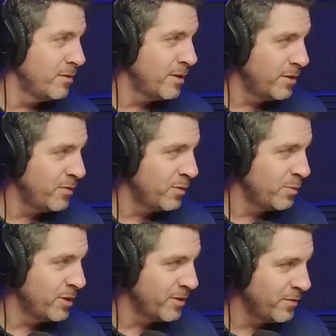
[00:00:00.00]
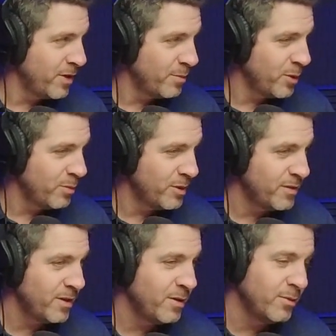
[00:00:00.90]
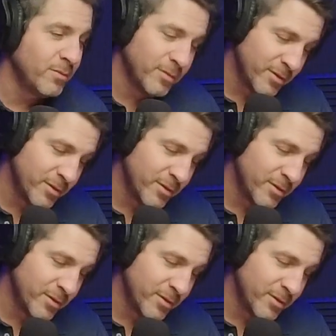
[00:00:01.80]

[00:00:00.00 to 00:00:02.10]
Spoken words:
in this room at this very moment. So